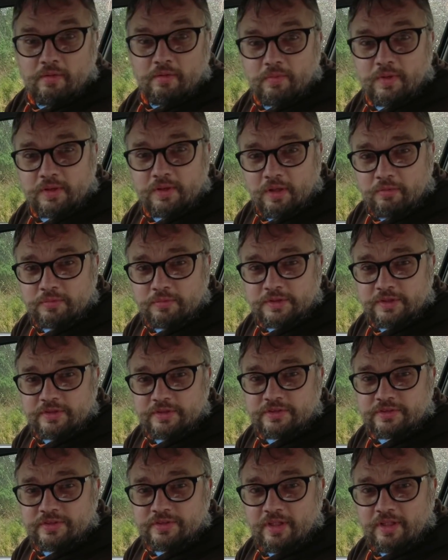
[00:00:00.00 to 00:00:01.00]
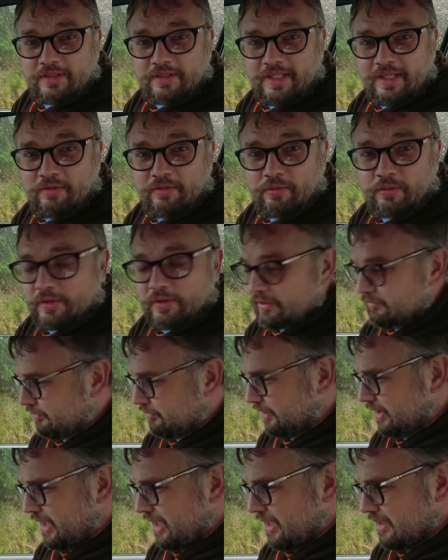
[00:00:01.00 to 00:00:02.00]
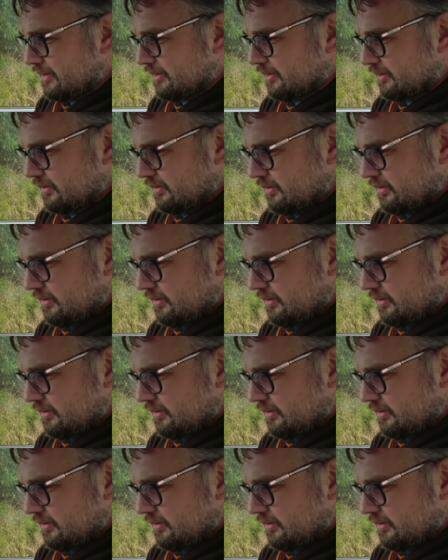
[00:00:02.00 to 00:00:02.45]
Well, I was going to start that all over again.